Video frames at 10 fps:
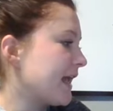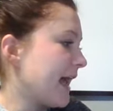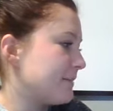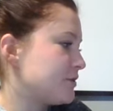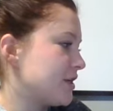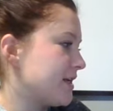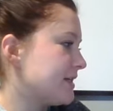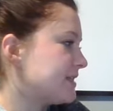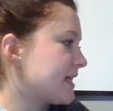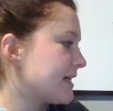
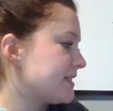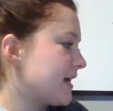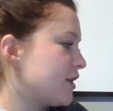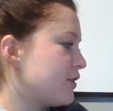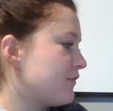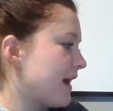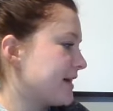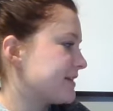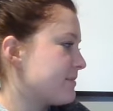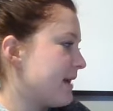captions that tell you
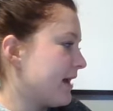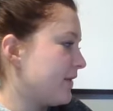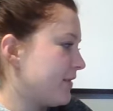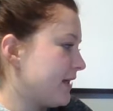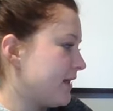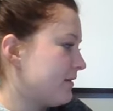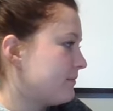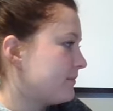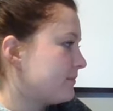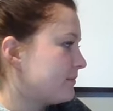facts about them.